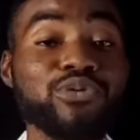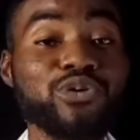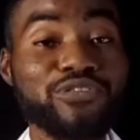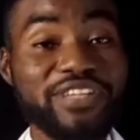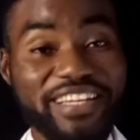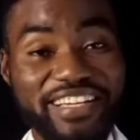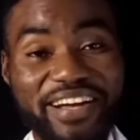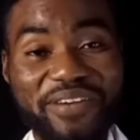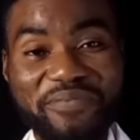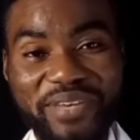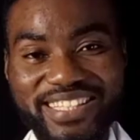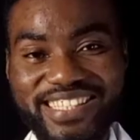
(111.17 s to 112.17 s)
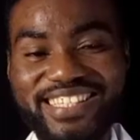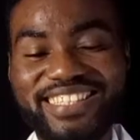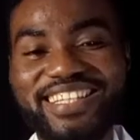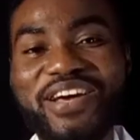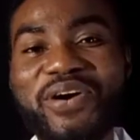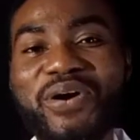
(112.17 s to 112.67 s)
of Clinical Medicine.
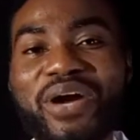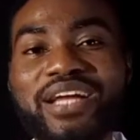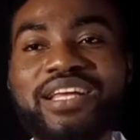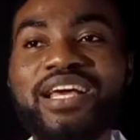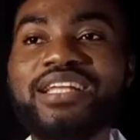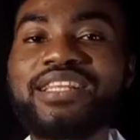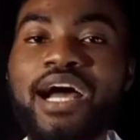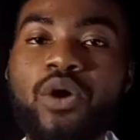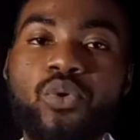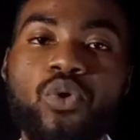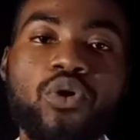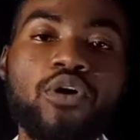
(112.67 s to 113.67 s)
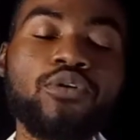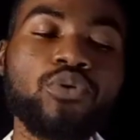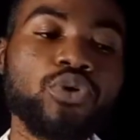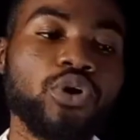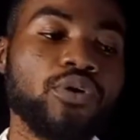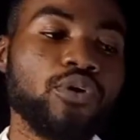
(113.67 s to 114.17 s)
All right, now,
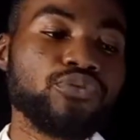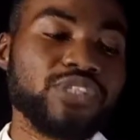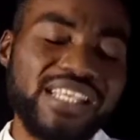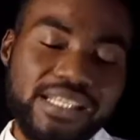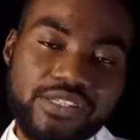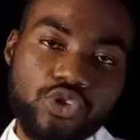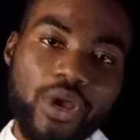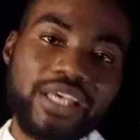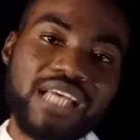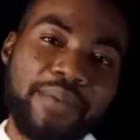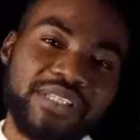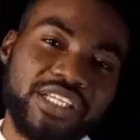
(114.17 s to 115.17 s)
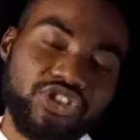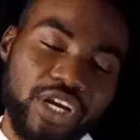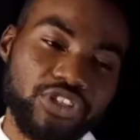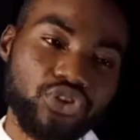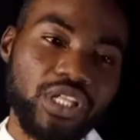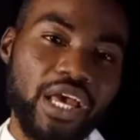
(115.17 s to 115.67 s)
since your exam is a
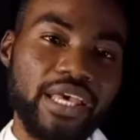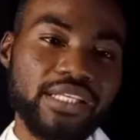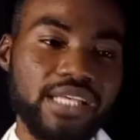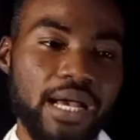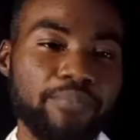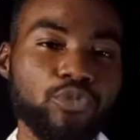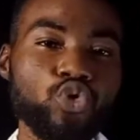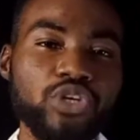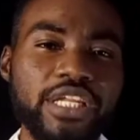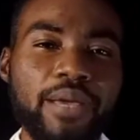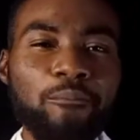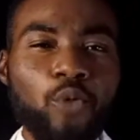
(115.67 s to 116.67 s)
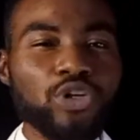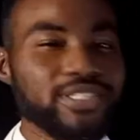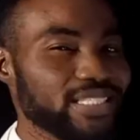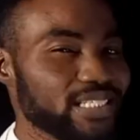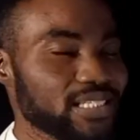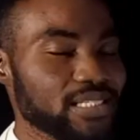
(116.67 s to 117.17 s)
traditional exam, you need a more
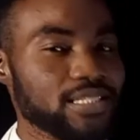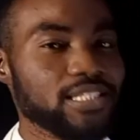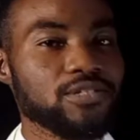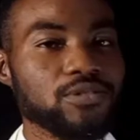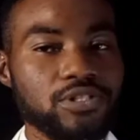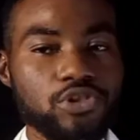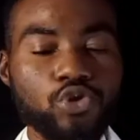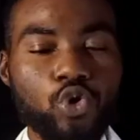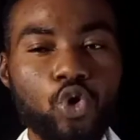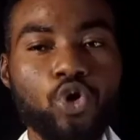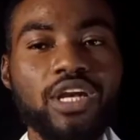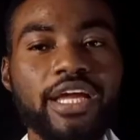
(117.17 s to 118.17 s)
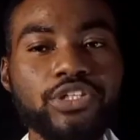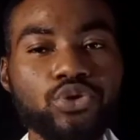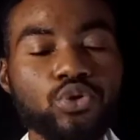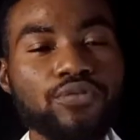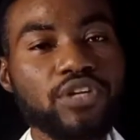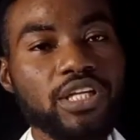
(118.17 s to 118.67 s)
distilled,
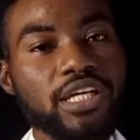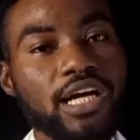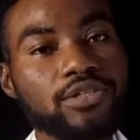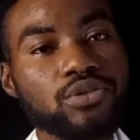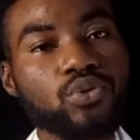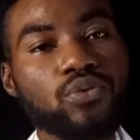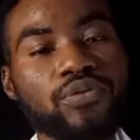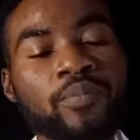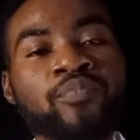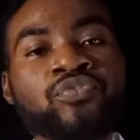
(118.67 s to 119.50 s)
collection of clinical stuff.